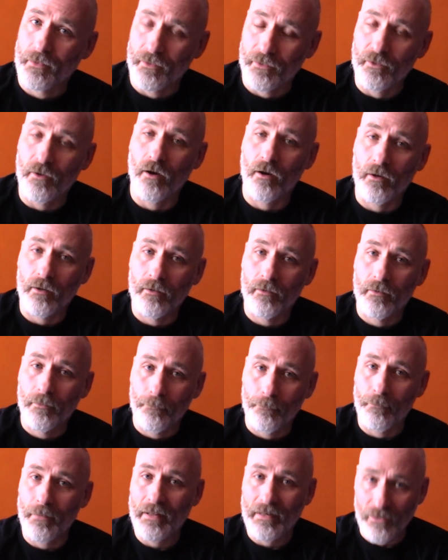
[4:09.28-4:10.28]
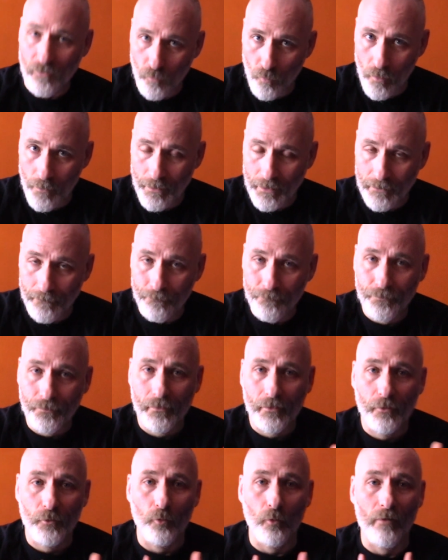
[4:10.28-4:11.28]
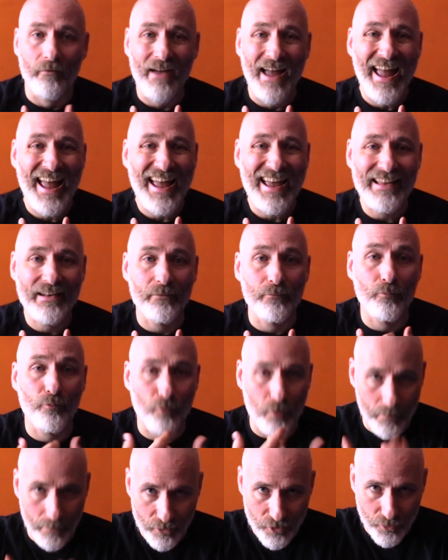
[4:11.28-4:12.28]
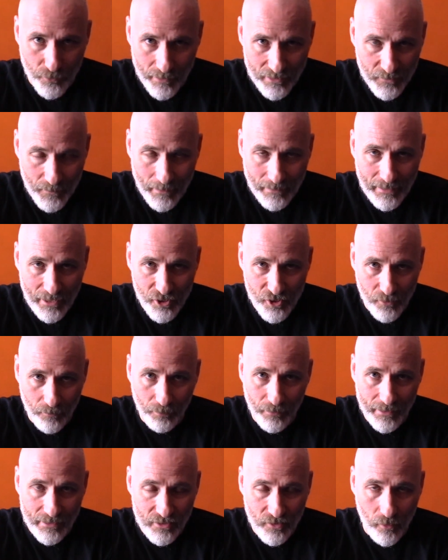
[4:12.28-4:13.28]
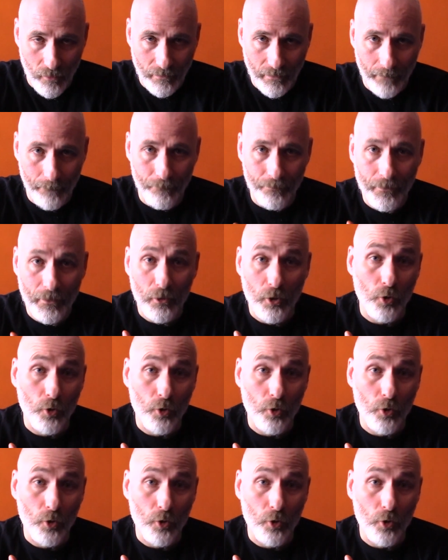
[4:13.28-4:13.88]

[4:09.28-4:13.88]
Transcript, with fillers: young men and women who have had premature expectation placed on them